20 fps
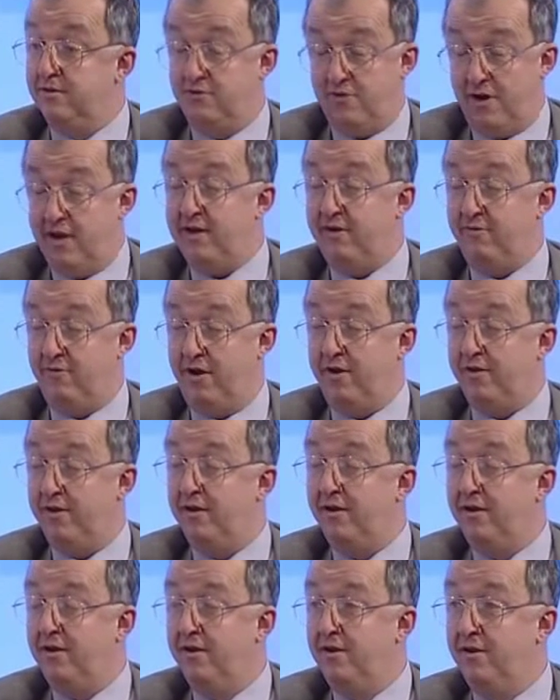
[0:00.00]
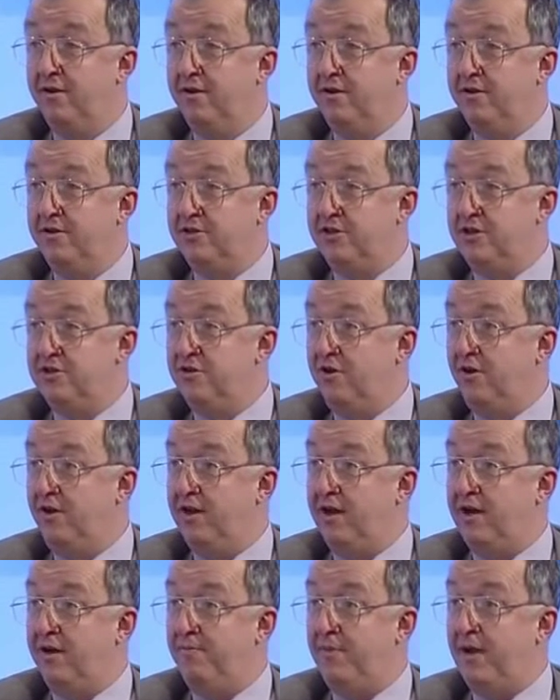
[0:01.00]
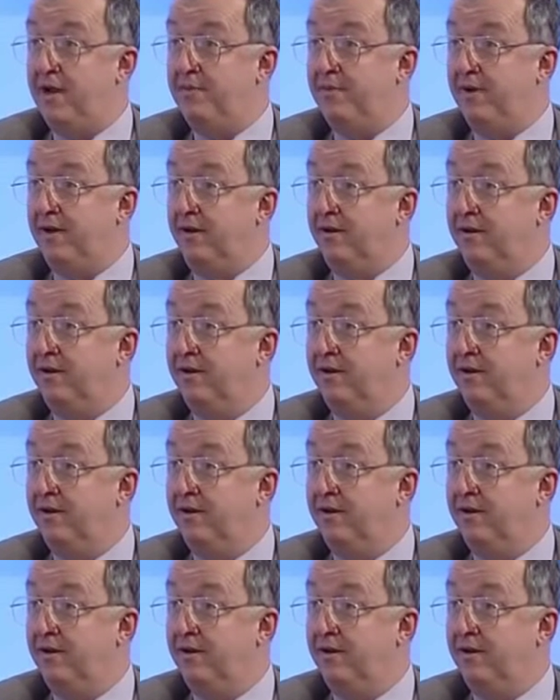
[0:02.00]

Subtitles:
Granny rather, she's not allowed baby.